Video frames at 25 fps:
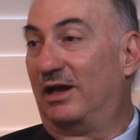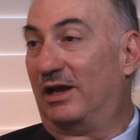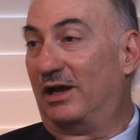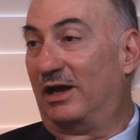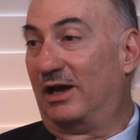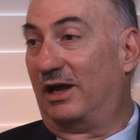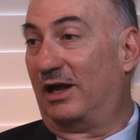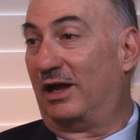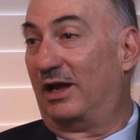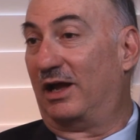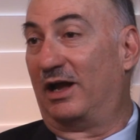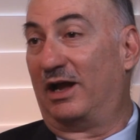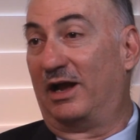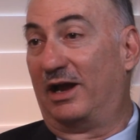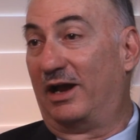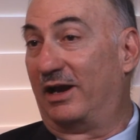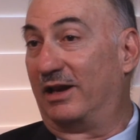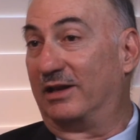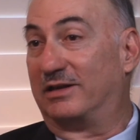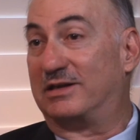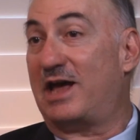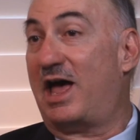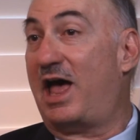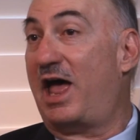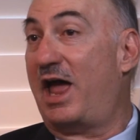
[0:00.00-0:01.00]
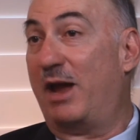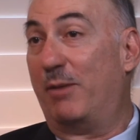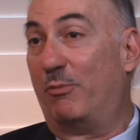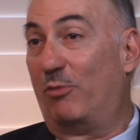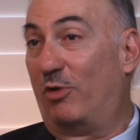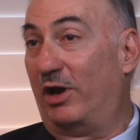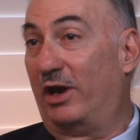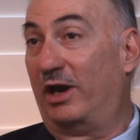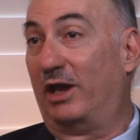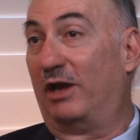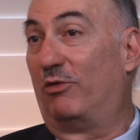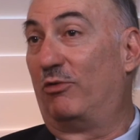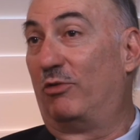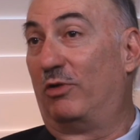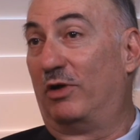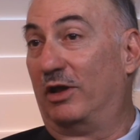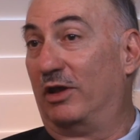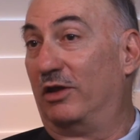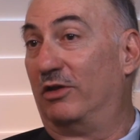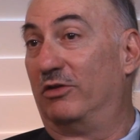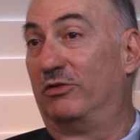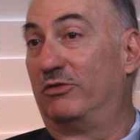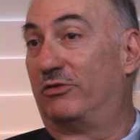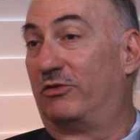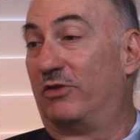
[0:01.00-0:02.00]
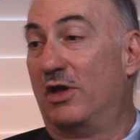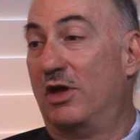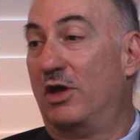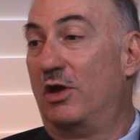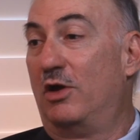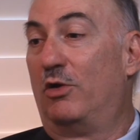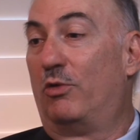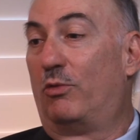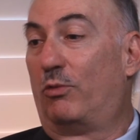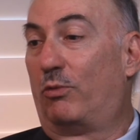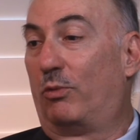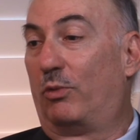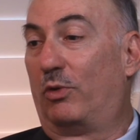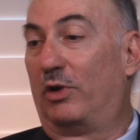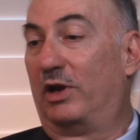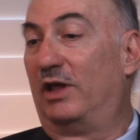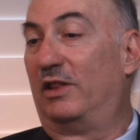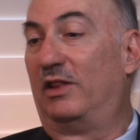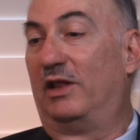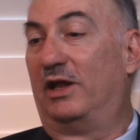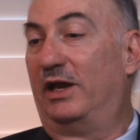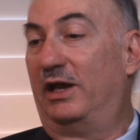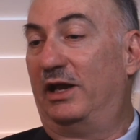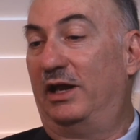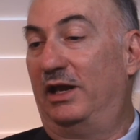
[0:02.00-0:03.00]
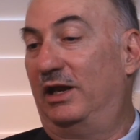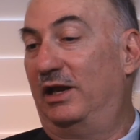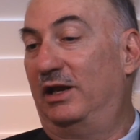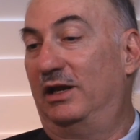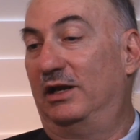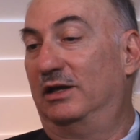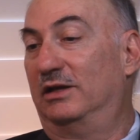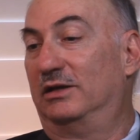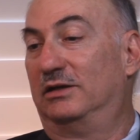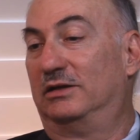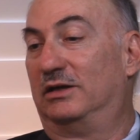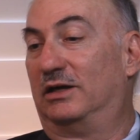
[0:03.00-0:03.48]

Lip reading: at a time when it was really